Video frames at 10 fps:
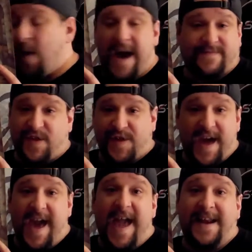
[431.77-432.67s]
Do I have to
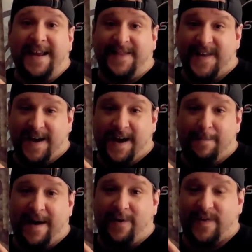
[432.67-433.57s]
say anything
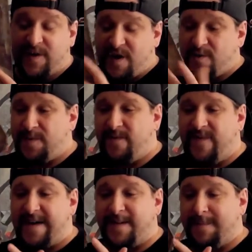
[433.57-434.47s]
about this other than the
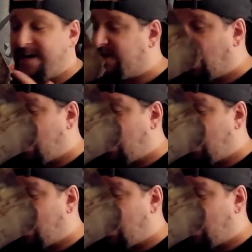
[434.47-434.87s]
fact that my